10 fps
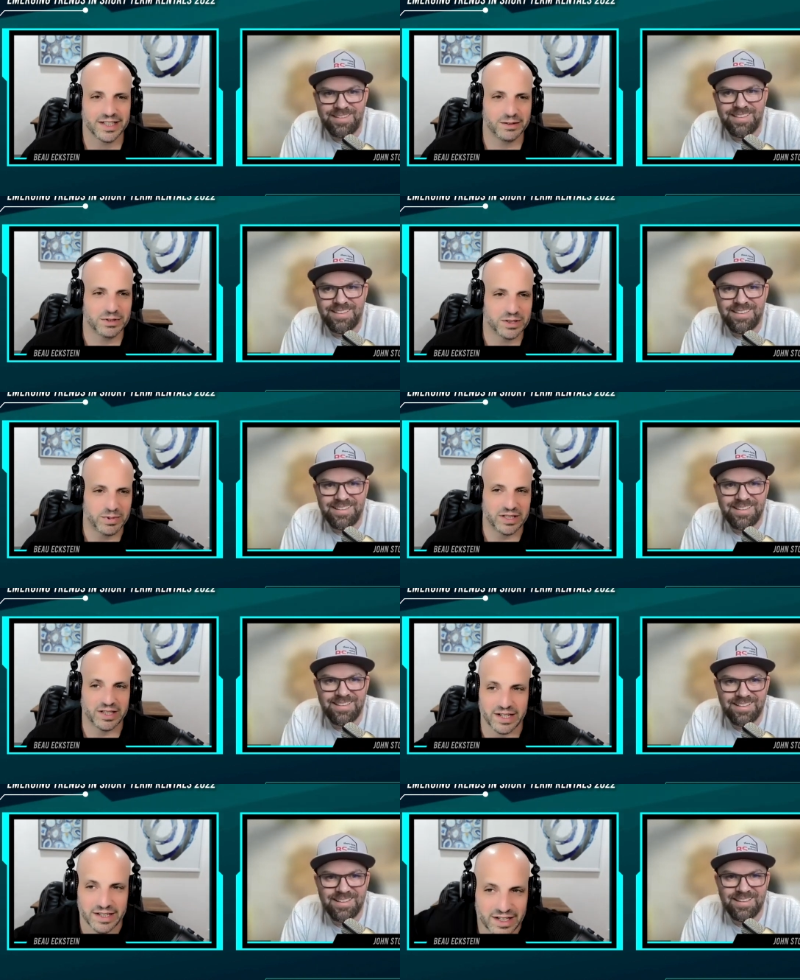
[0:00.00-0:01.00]
Speaker 1: he was
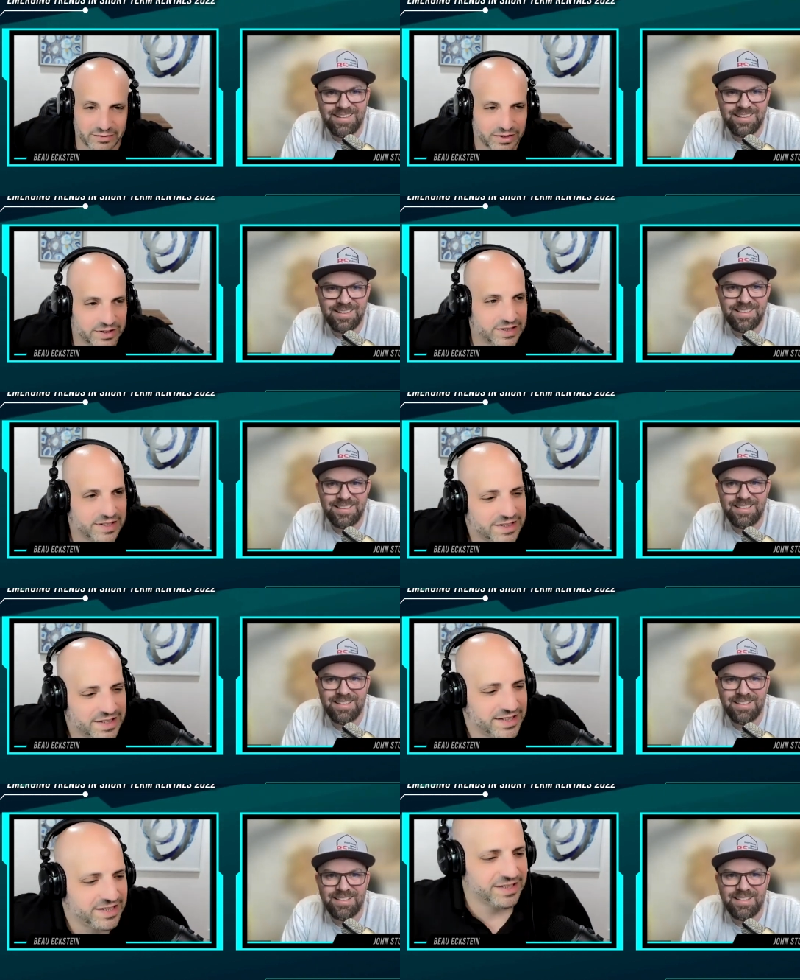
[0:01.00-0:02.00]
speaking at a conference and it's
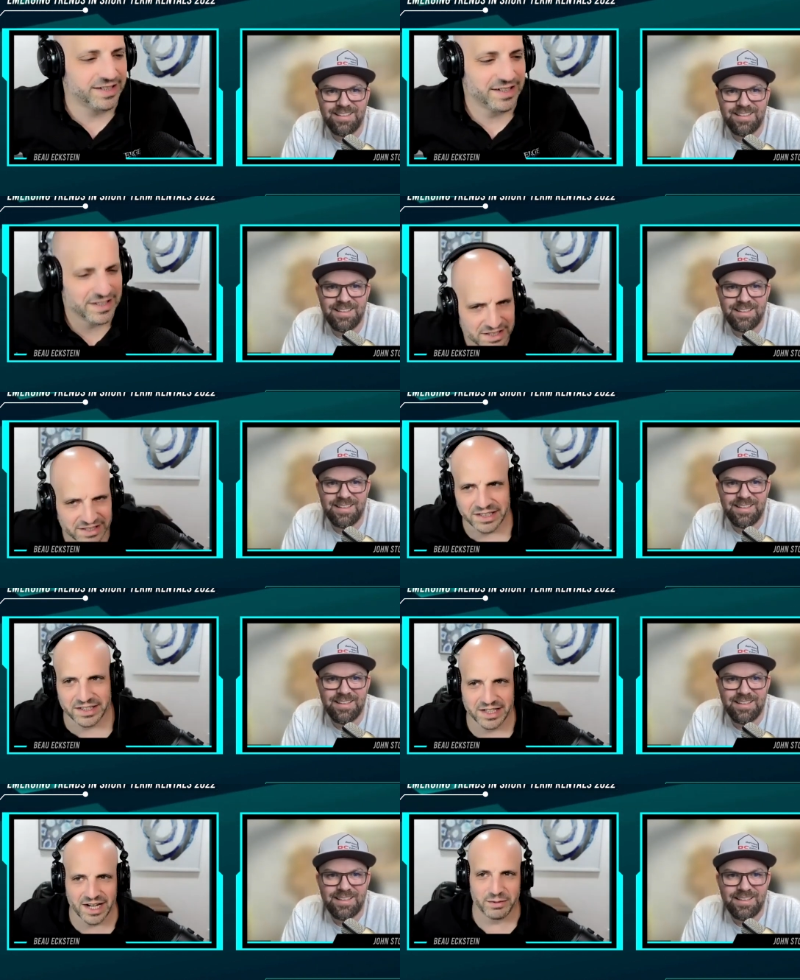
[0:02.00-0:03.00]
like he's
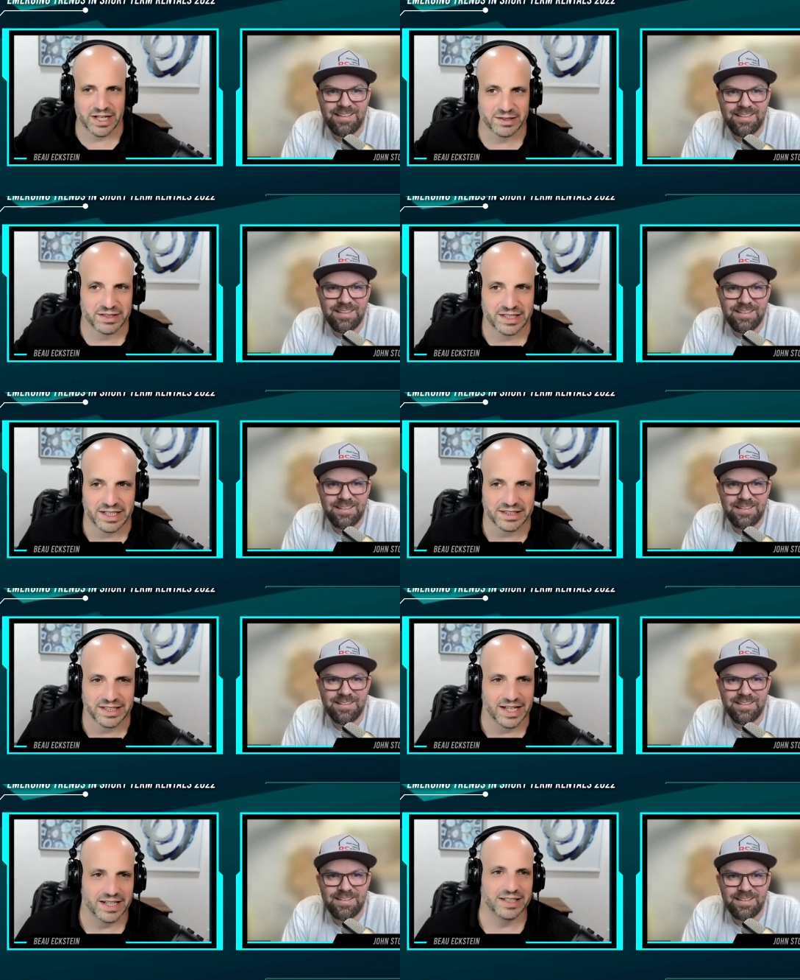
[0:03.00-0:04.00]
like you got to be on
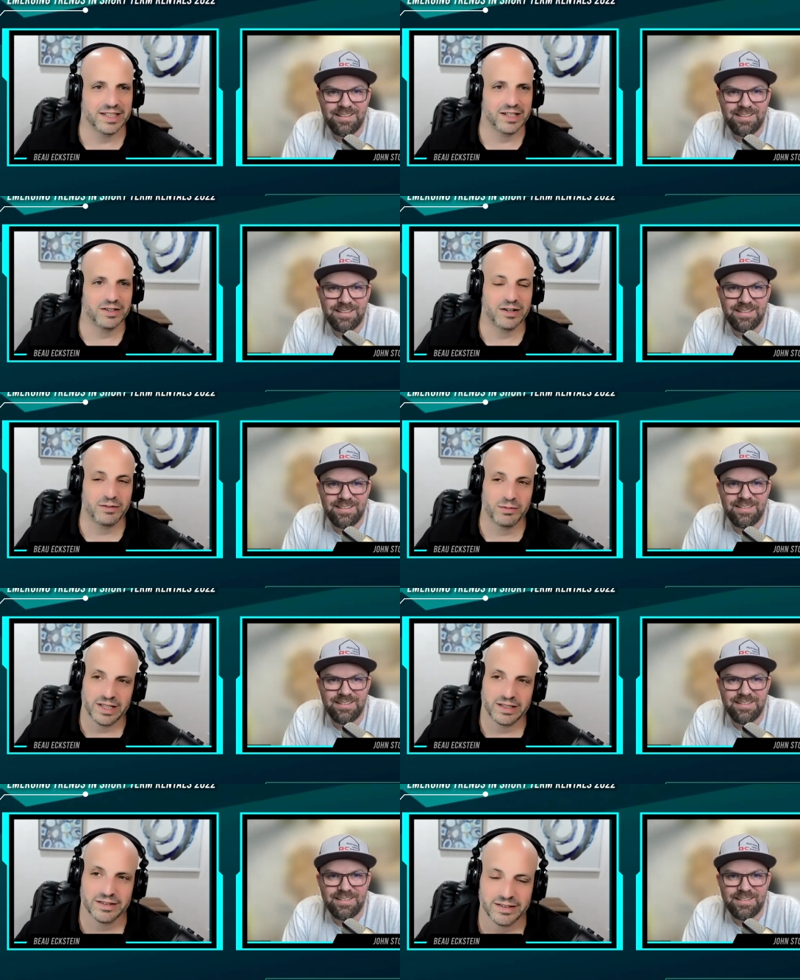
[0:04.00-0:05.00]
TikTok, you know, and
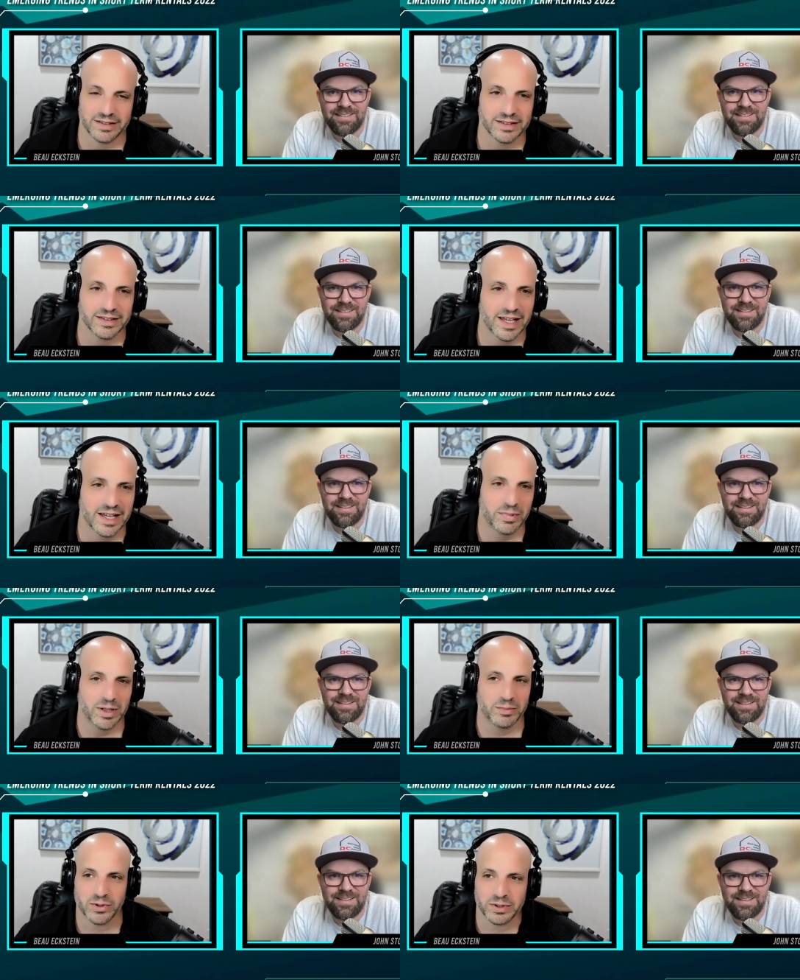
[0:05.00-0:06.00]
everybody a lot of
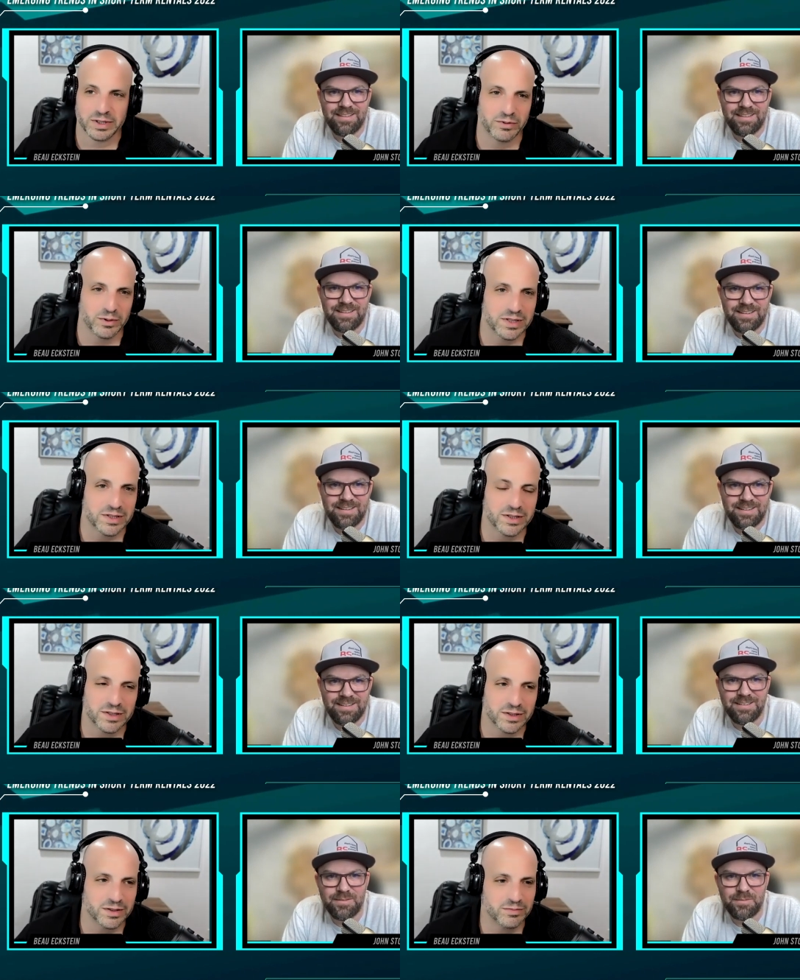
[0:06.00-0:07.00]
people
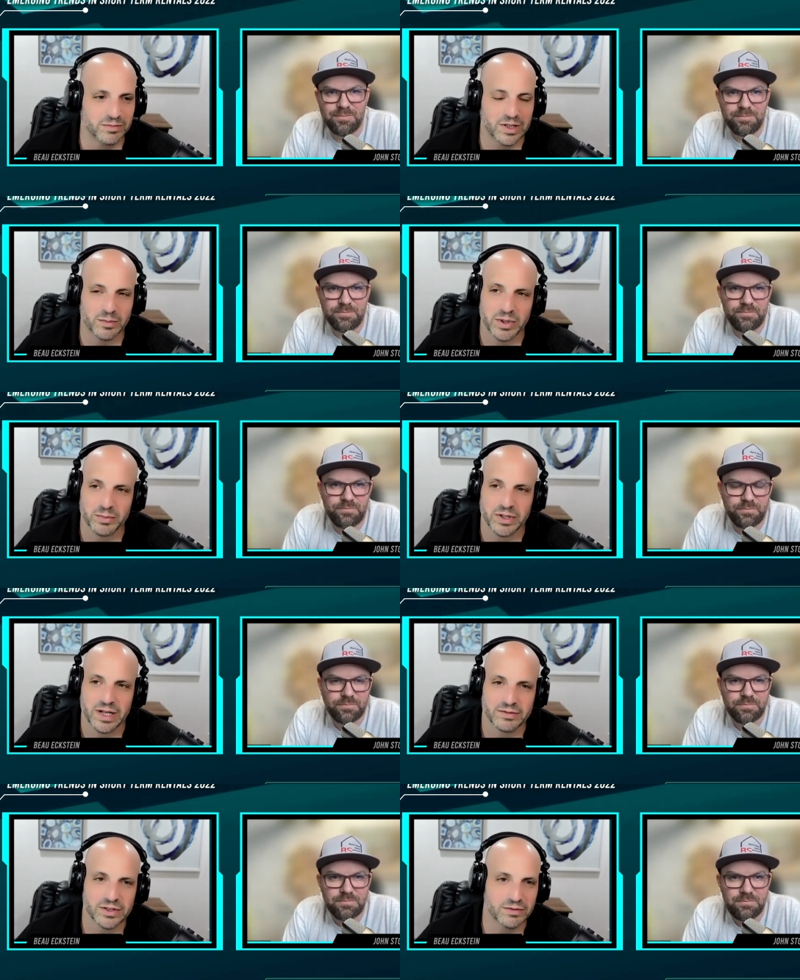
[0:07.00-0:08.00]
influencers or, you know, people
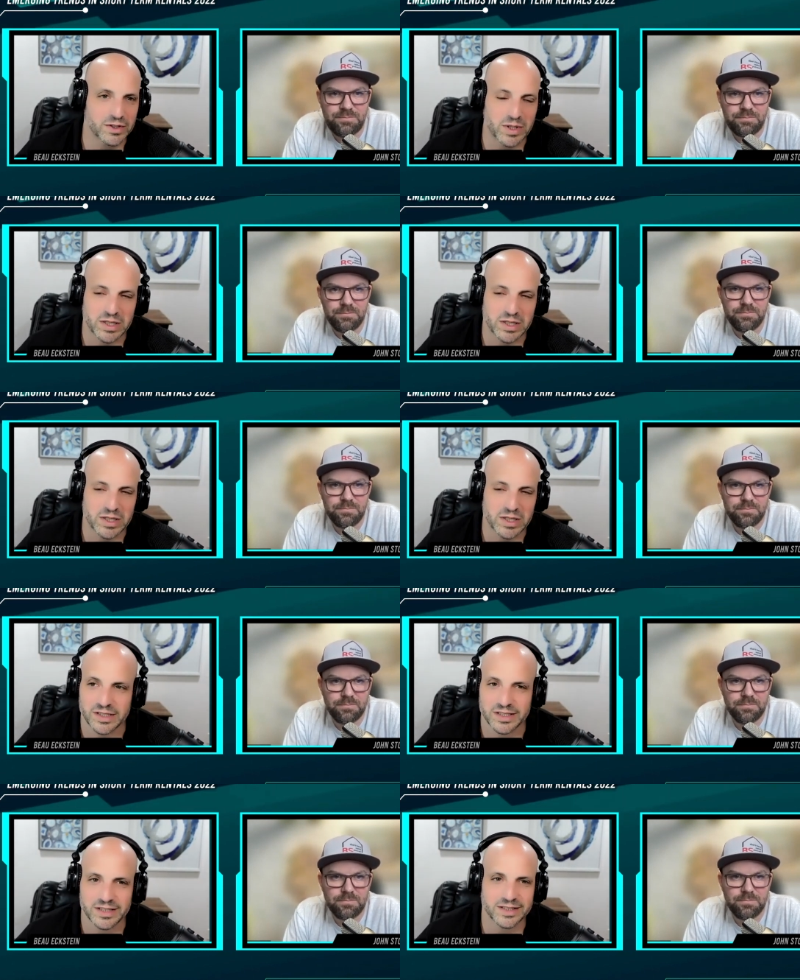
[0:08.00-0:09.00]
that have service-based
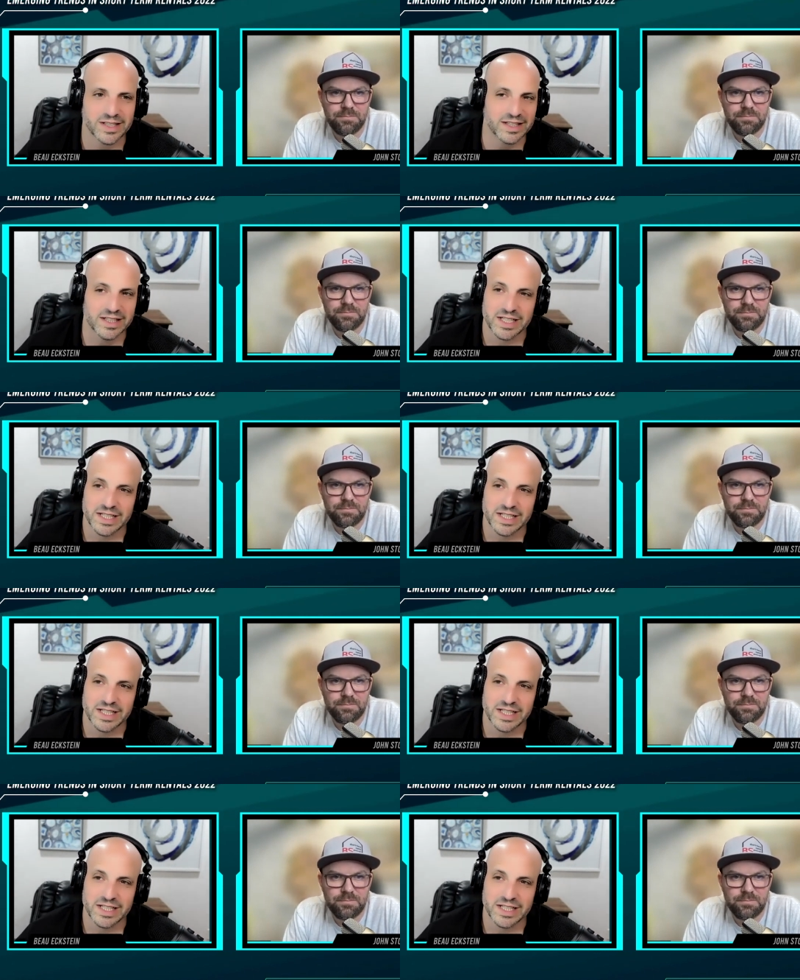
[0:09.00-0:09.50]
businesses, it's like